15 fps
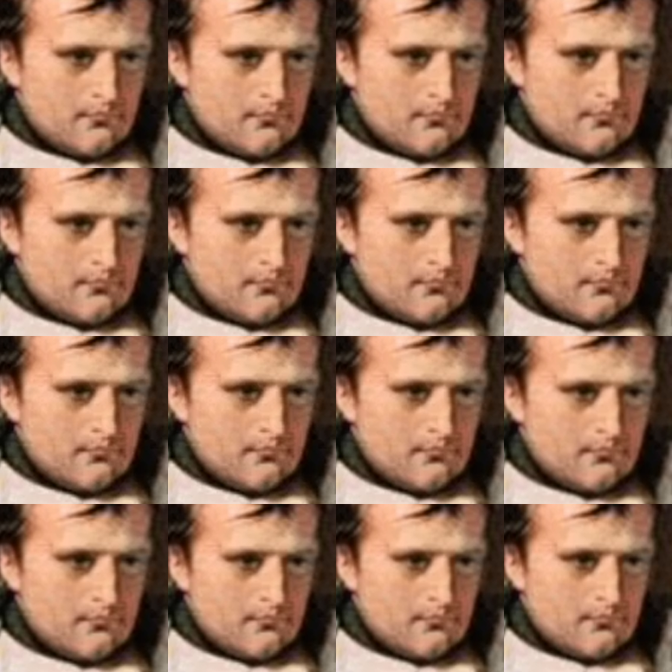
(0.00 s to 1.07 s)

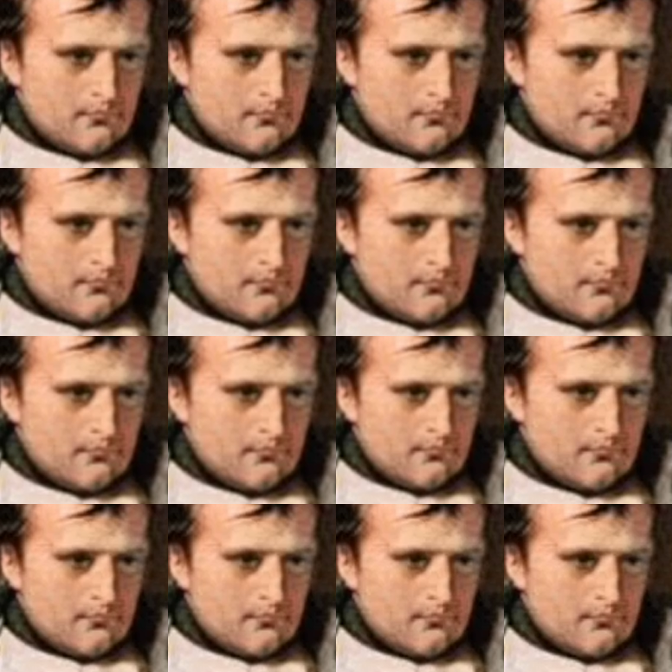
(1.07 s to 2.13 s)

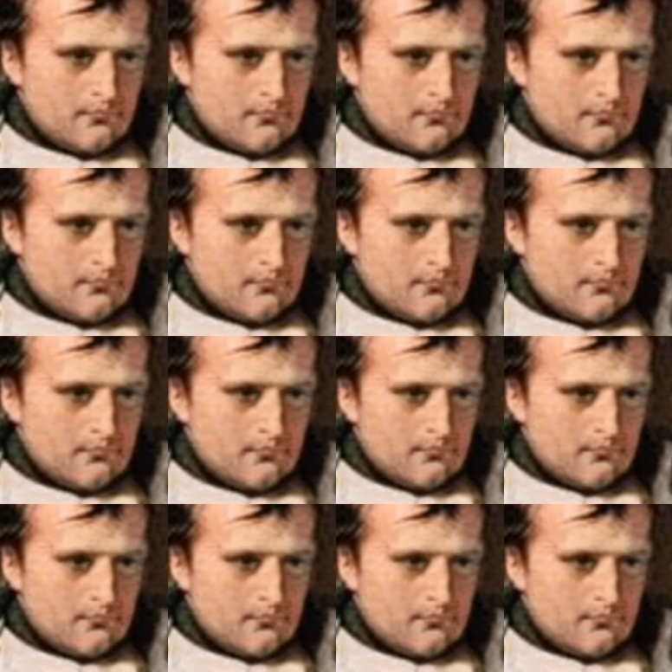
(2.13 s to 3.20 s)

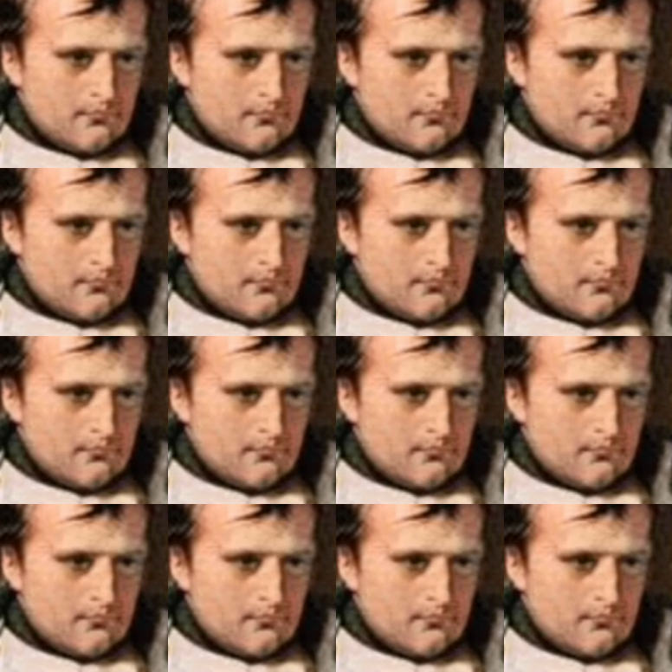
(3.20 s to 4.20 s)
The person shown says nothing.